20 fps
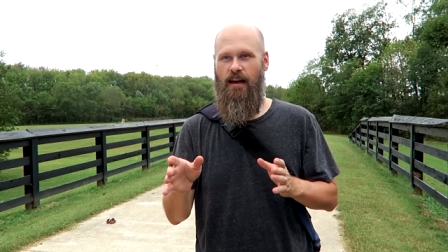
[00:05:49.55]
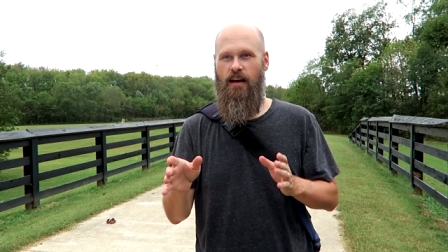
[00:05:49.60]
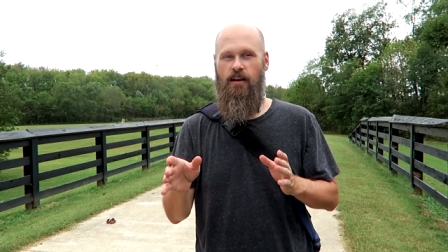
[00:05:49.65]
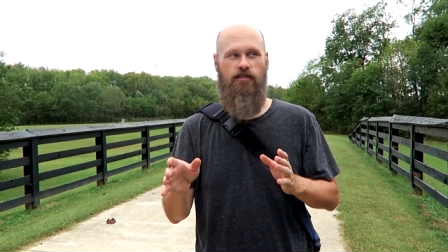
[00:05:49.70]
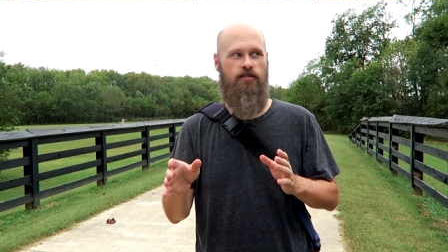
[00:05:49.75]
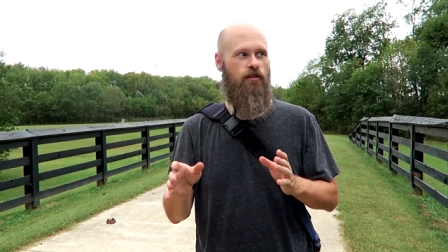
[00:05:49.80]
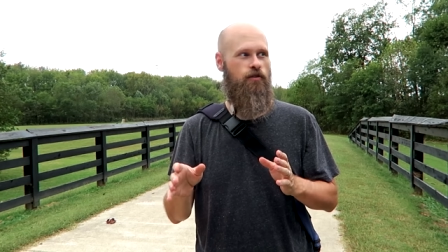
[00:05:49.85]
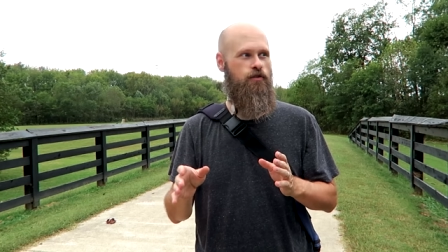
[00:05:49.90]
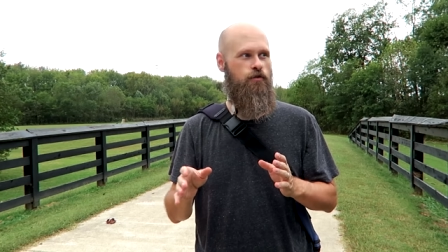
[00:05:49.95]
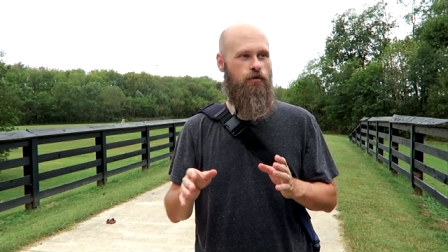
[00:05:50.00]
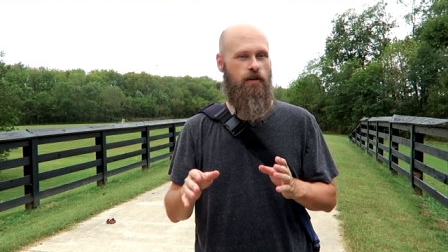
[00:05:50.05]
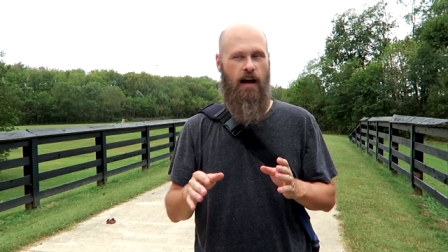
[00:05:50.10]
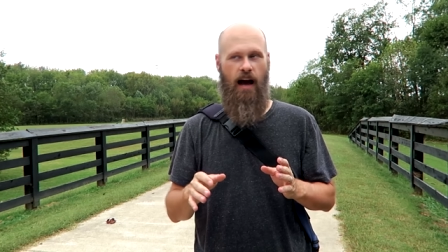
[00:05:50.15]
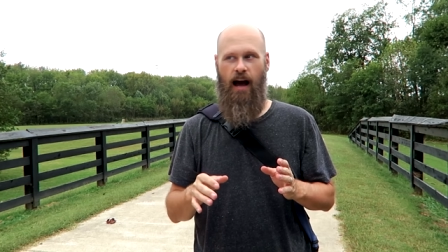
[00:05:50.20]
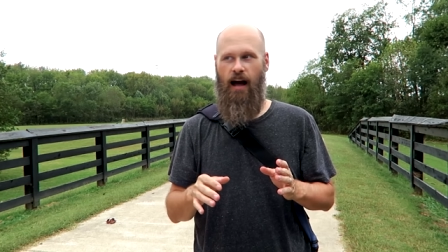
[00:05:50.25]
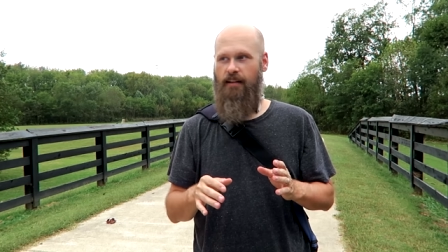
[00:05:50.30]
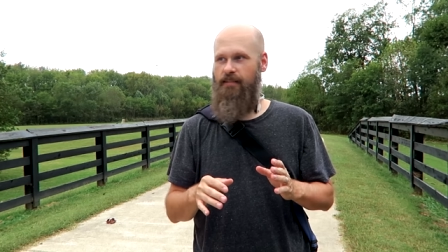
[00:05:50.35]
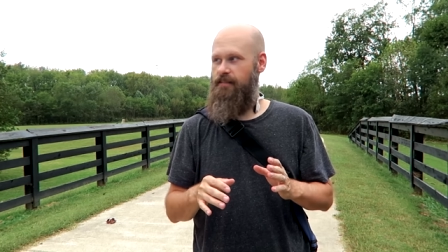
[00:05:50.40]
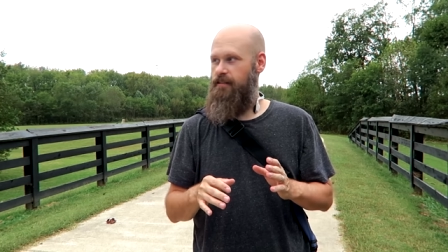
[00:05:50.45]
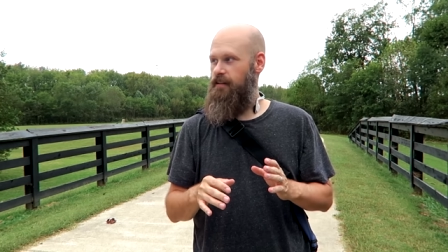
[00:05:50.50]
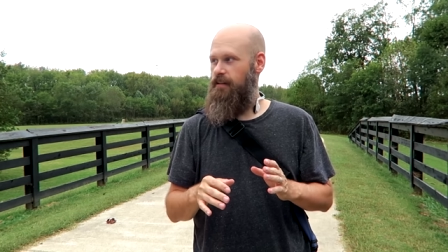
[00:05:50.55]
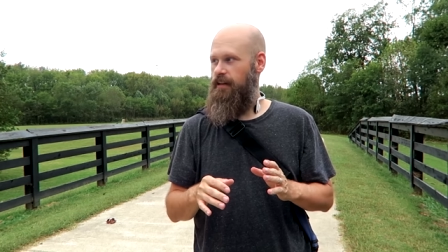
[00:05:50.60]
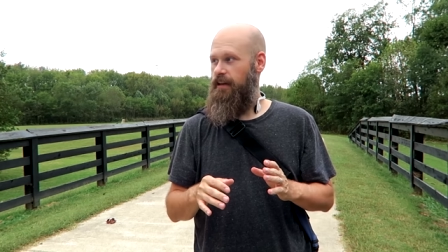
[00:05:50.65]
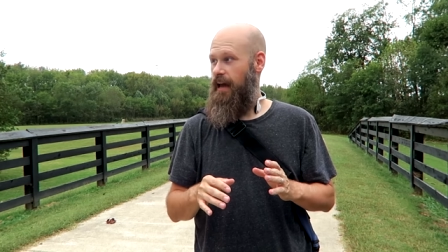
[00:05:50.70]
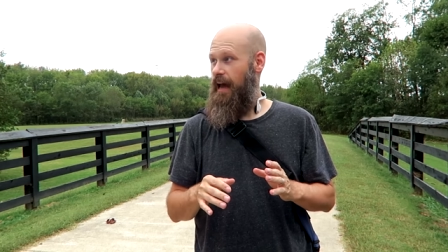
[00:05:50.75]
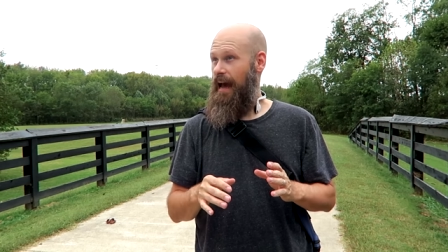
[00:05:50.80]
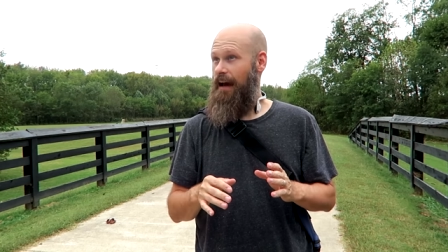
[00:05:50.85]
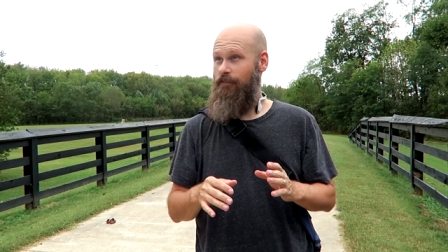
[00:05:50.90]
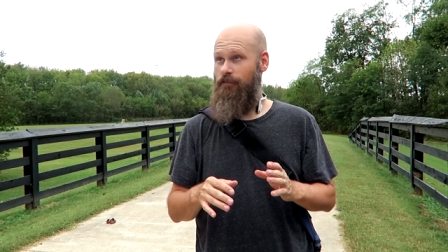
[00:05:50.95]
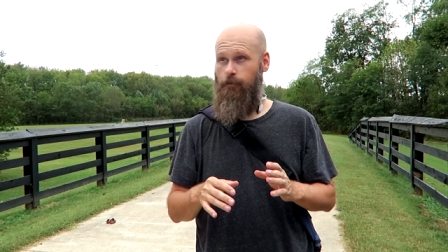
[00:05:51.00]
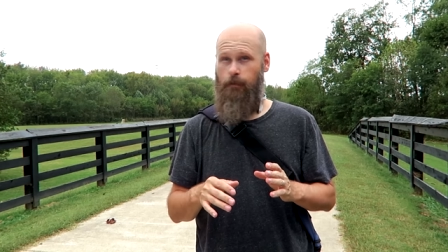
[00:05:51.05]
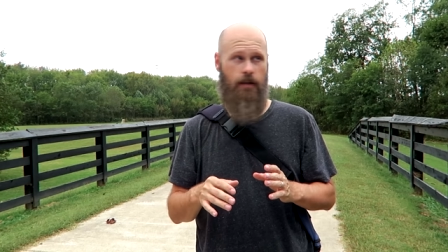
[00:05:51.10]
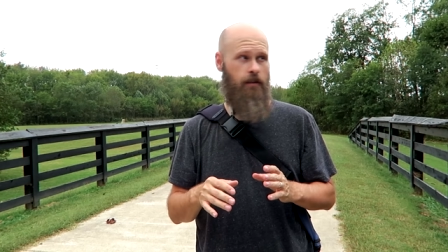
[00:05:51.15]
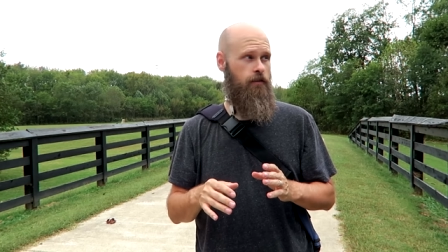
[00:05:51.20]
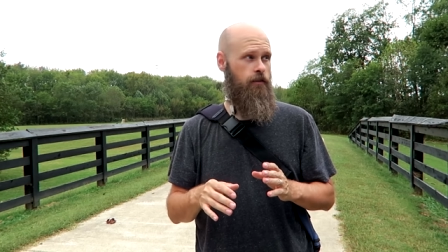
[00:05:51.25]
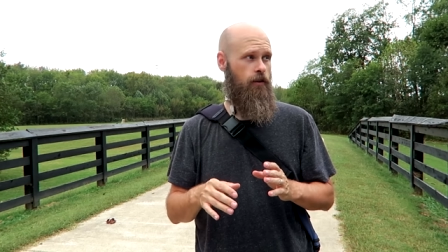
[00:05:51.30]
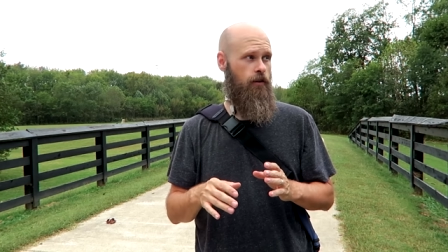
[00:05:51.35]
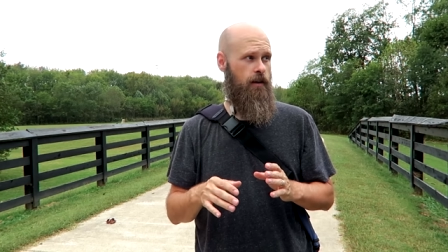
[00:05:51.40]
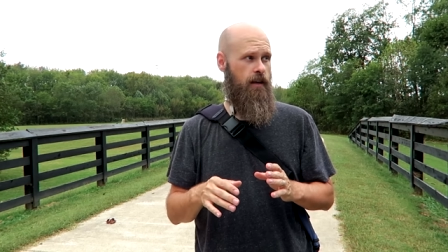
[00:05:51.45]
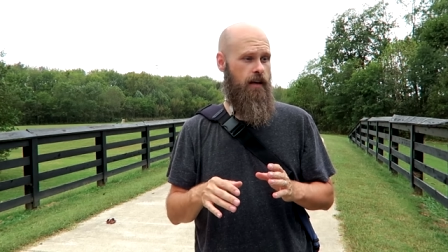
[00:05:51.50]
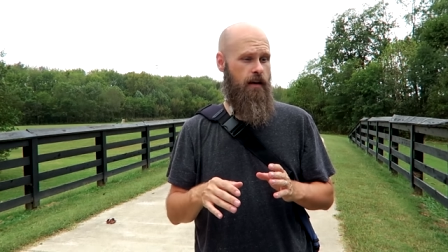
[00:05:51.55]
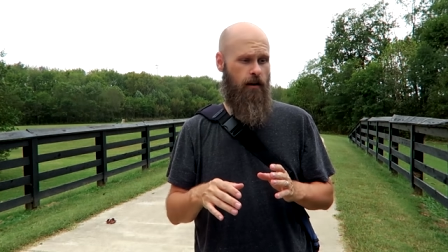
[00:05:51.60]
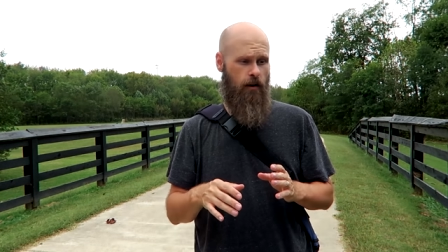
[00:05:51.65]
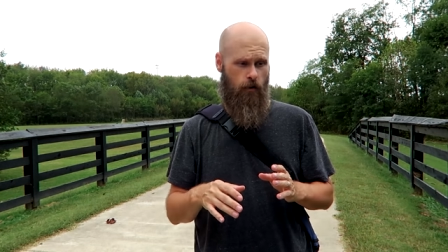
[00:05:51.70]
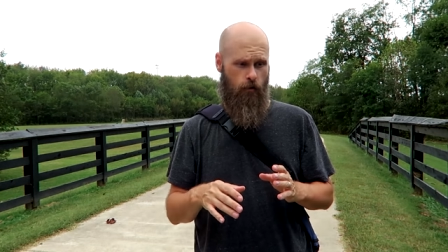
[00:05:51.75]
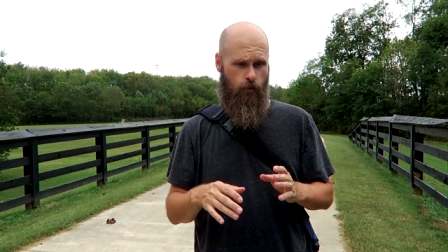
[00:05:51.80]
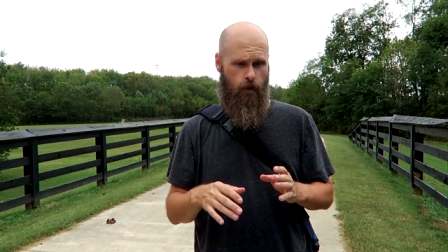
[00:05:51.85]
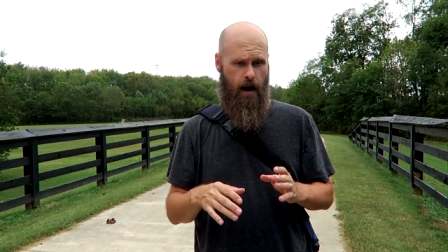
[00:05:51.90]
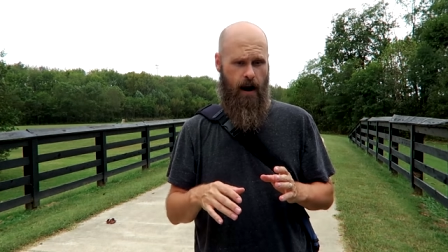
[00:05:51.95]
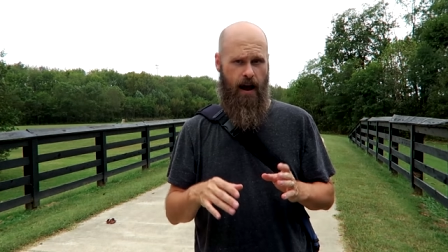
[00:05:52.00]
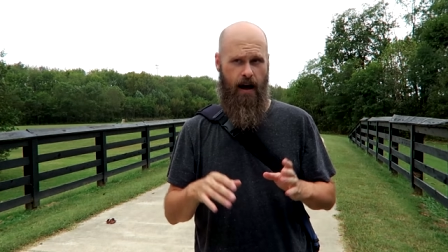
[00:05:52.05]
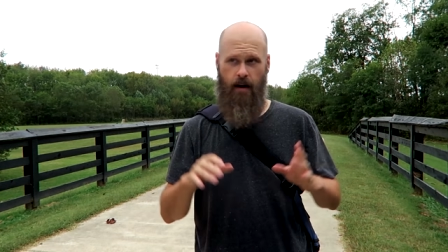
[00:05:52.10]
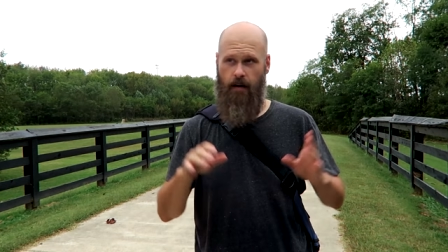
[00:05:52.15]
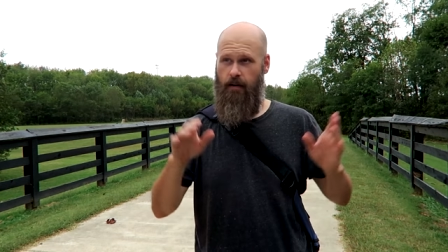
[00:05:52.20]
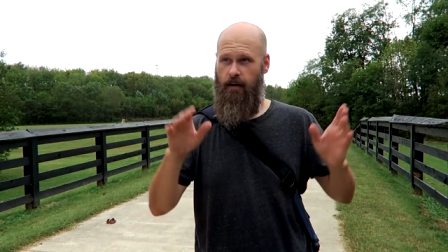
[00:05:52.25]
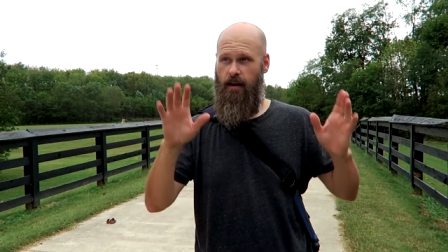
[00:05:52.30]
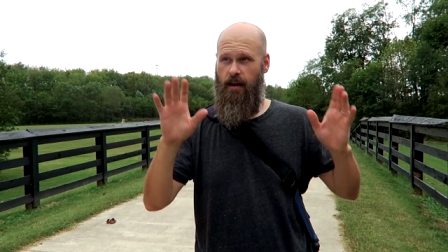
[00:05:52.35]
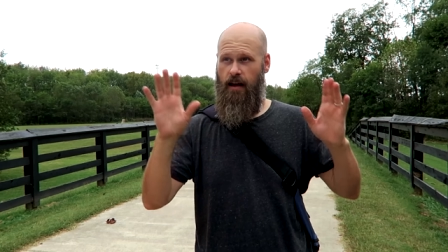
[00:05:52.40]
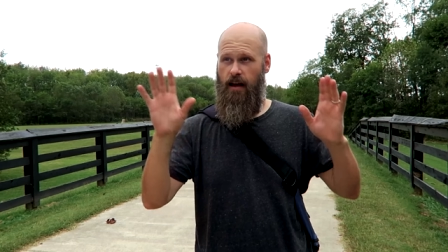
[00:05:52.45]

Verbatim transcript: so you constantly have to be looking around,